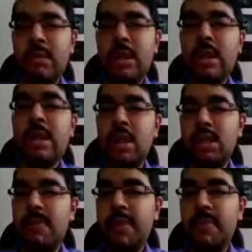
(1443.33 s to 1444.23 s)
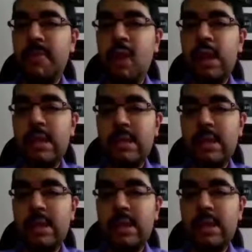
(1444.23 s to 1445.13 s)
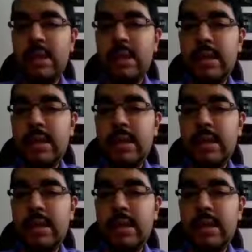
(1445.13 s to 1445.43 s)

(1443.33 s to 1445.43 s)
receptor blocker, some things like that.